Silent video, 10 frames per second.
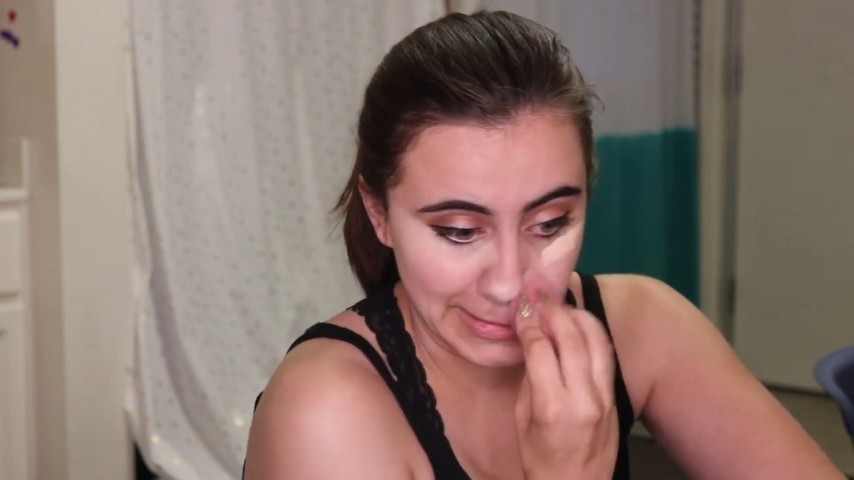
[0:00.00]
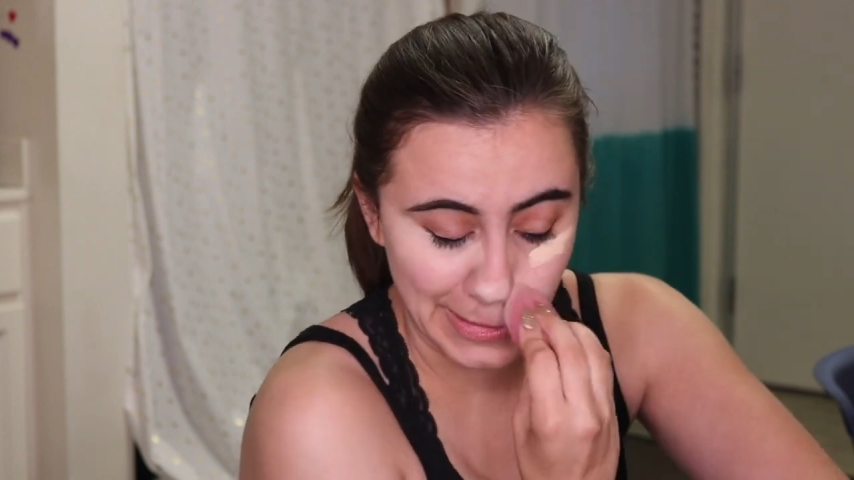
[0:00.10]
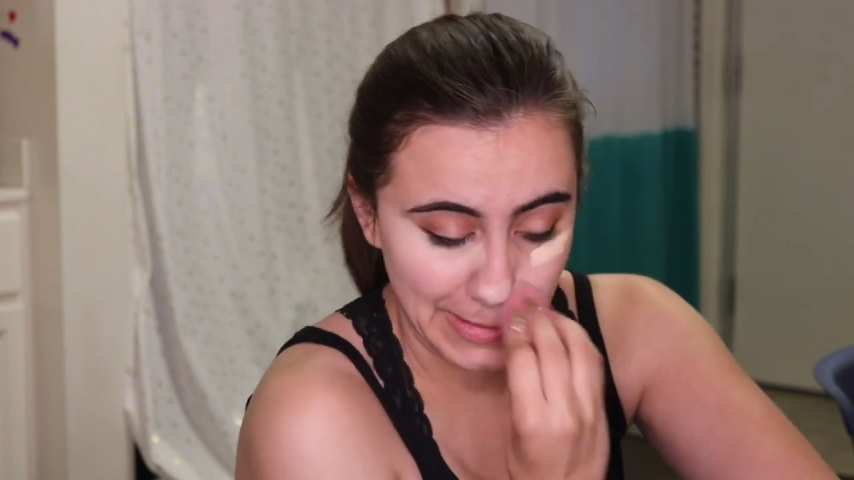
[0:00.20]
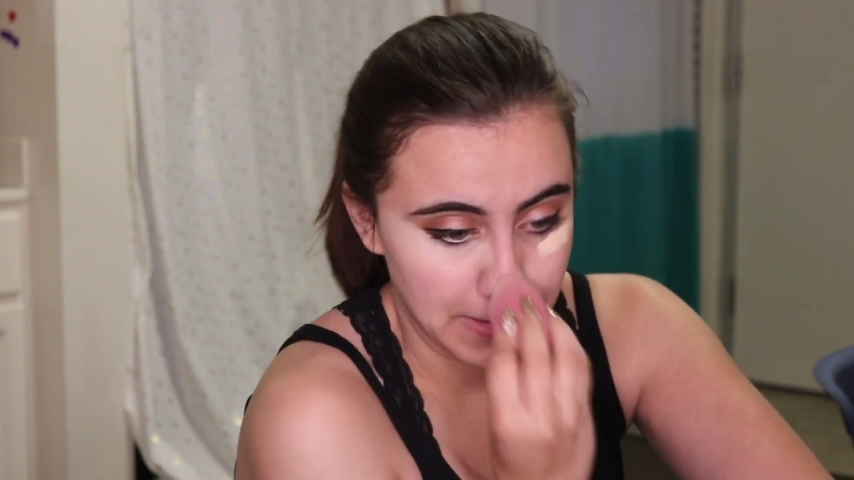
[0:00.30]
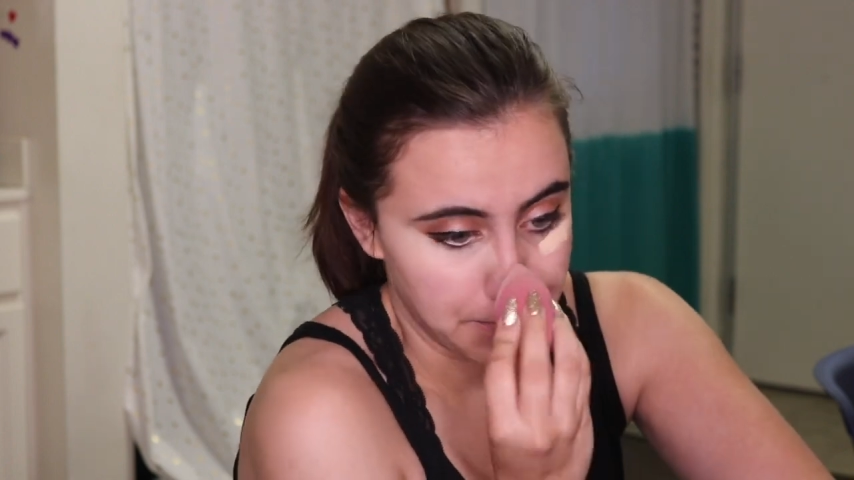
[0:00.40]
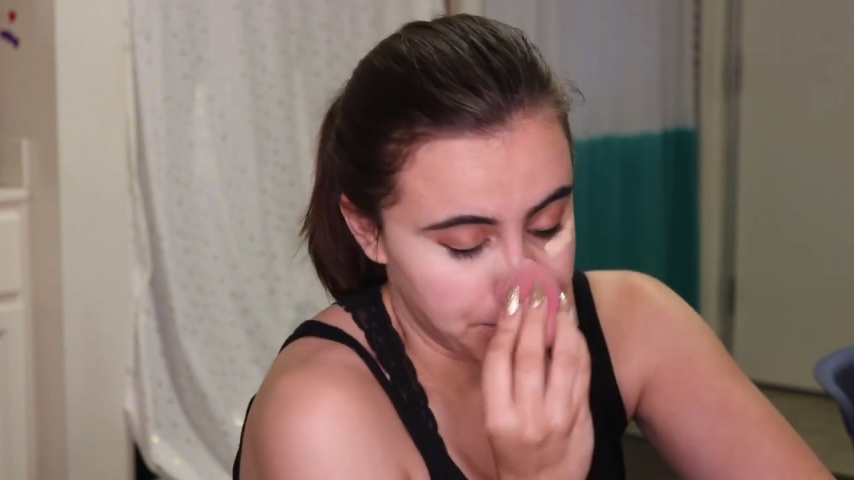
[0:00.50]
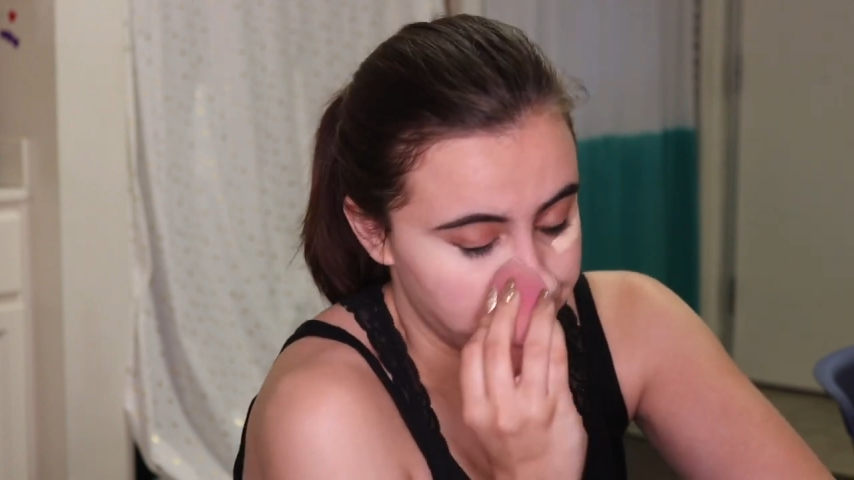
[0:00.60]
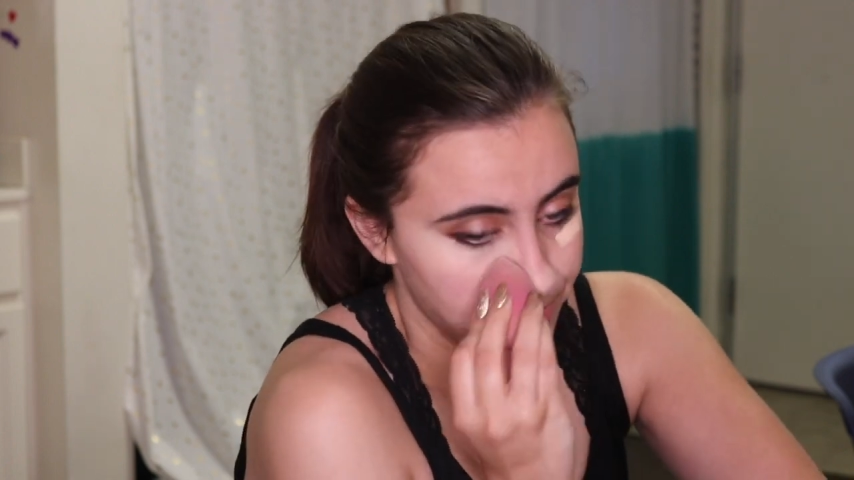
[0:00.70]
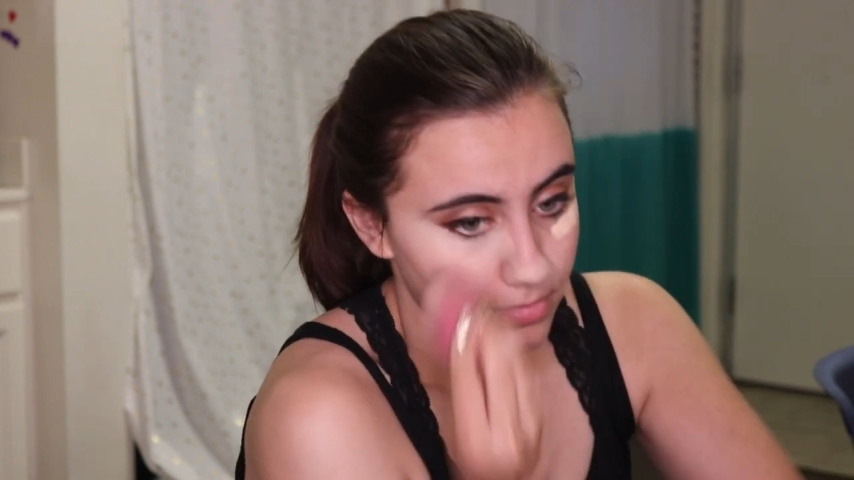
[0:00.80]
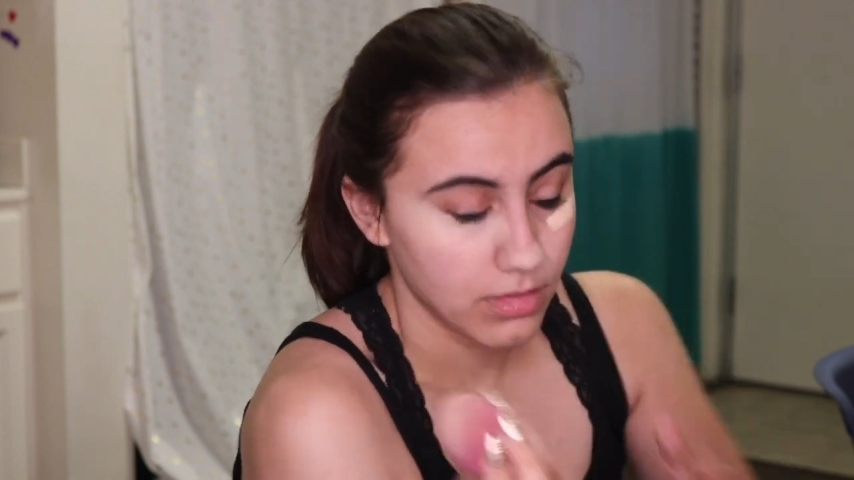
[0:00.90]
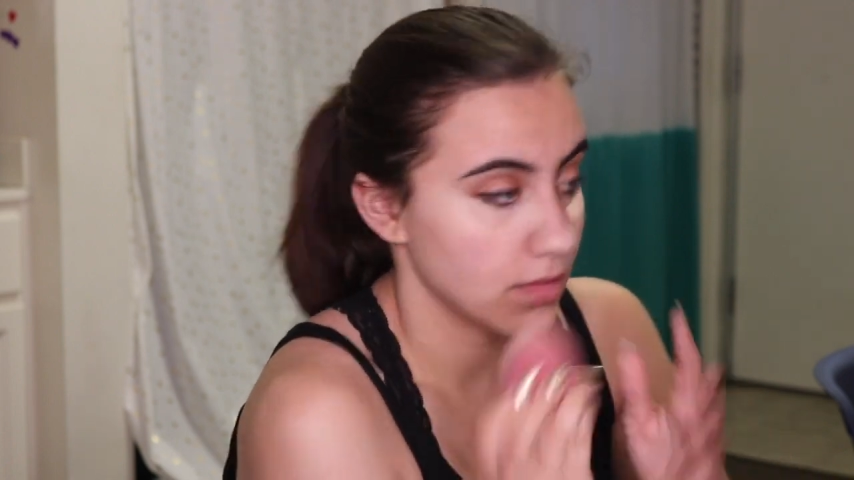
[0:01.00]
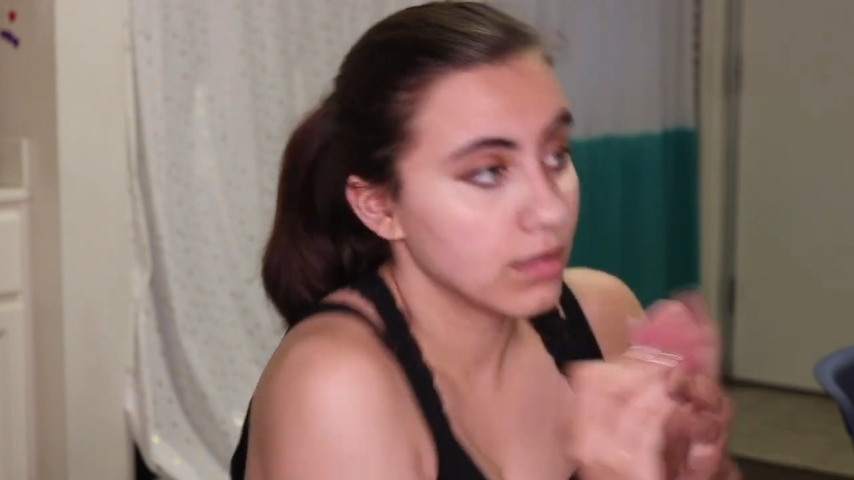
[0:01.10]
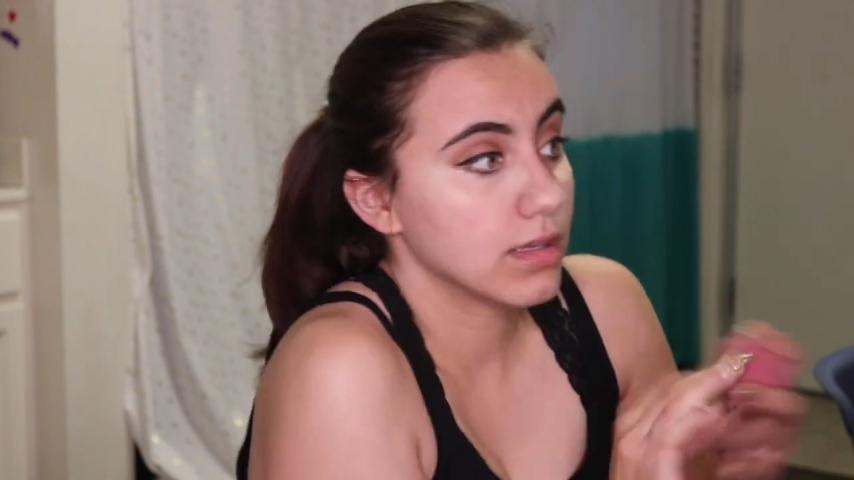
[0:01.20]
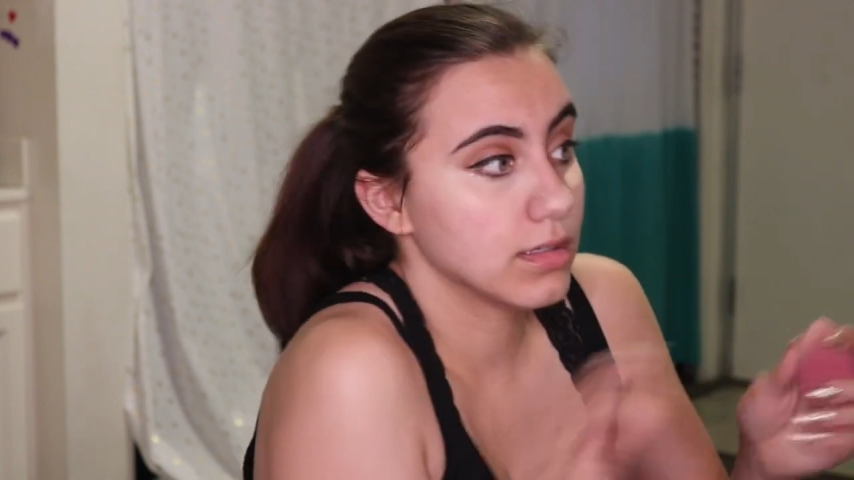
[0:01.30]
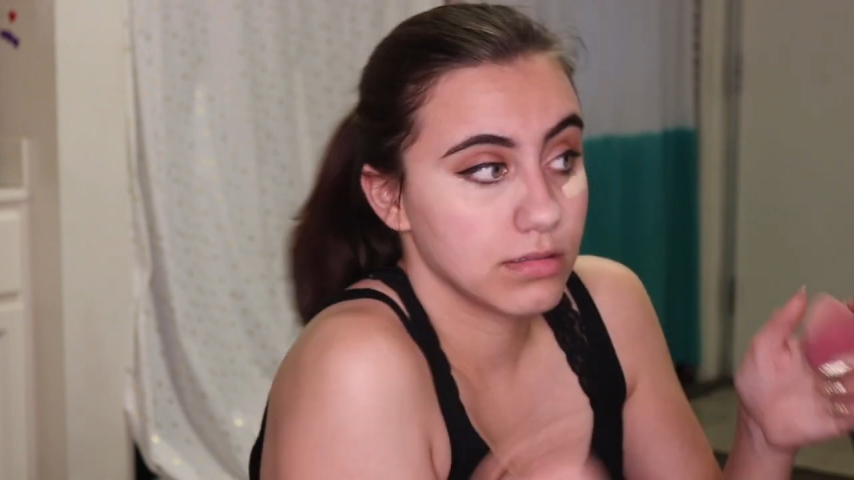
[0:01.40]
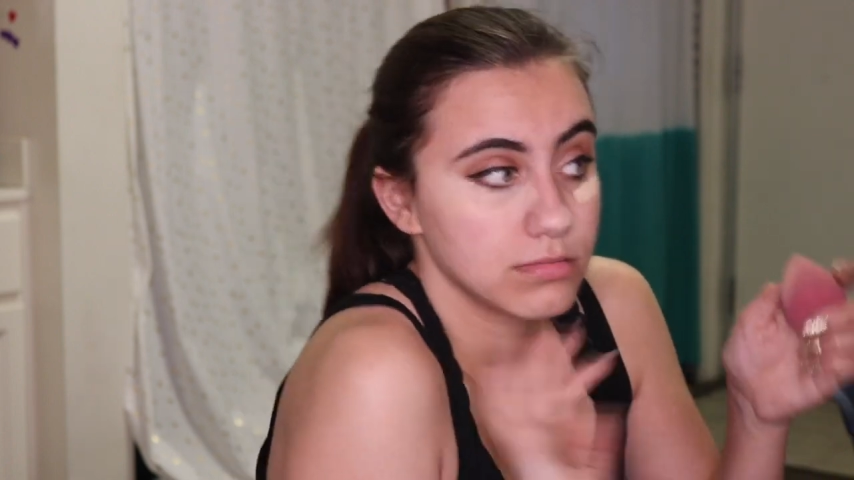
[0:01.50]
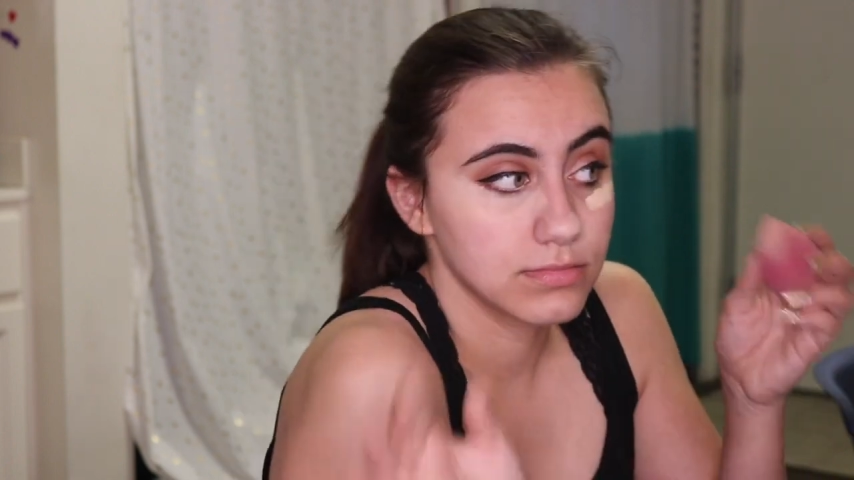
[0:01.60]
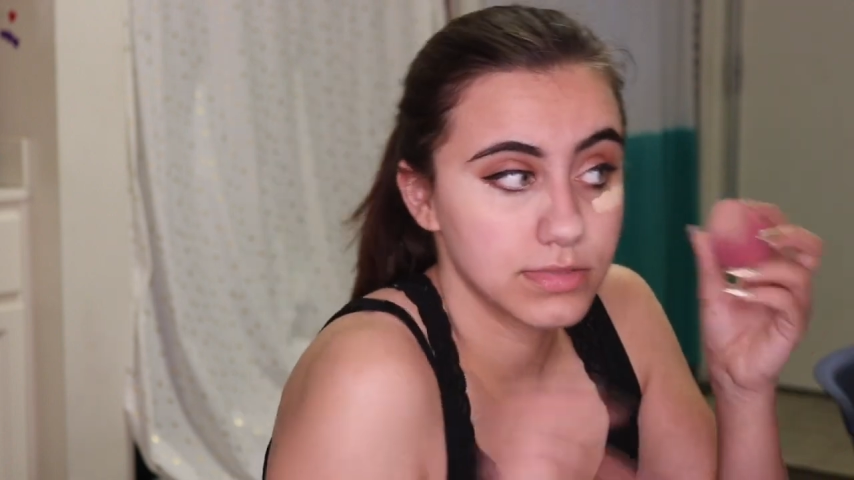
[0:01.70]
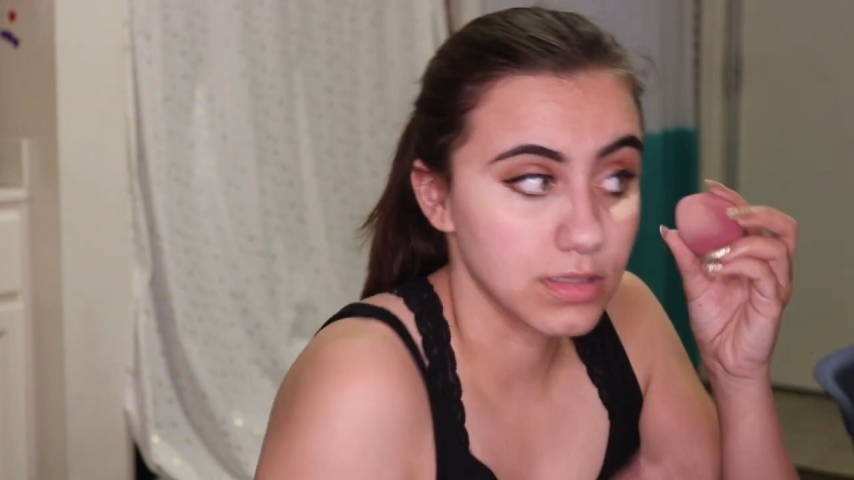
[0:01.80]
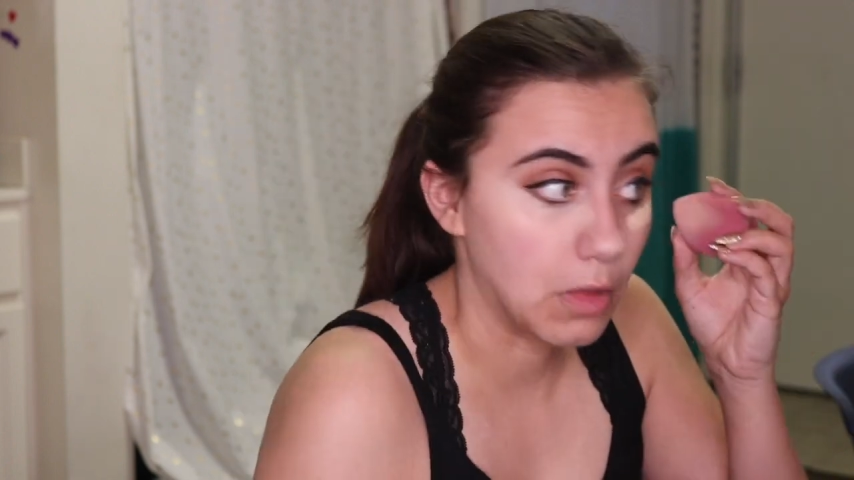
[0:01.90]

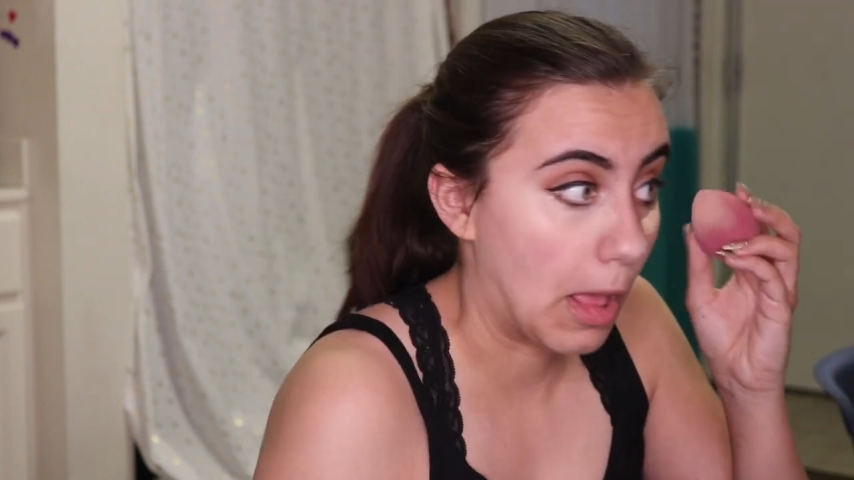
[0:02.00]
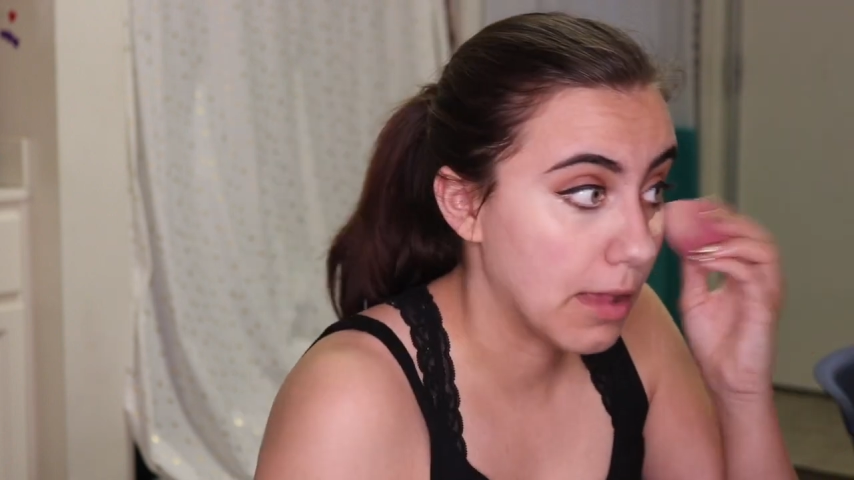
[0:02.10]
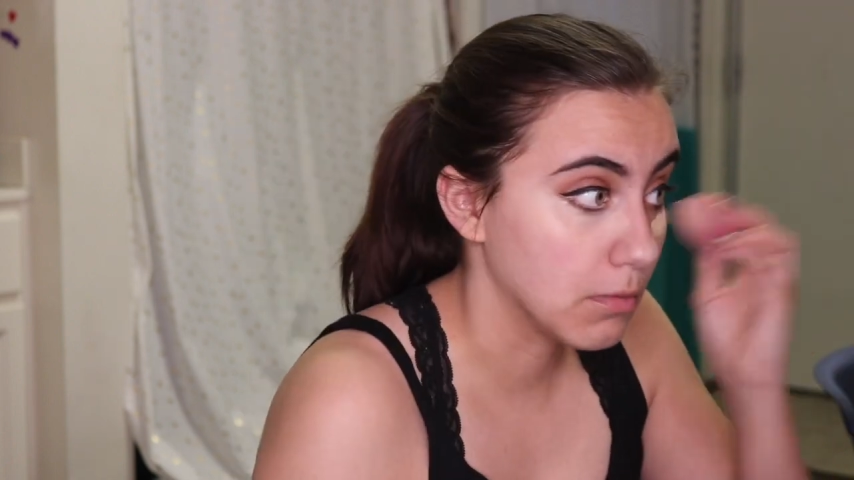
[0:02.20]
and it's a lot.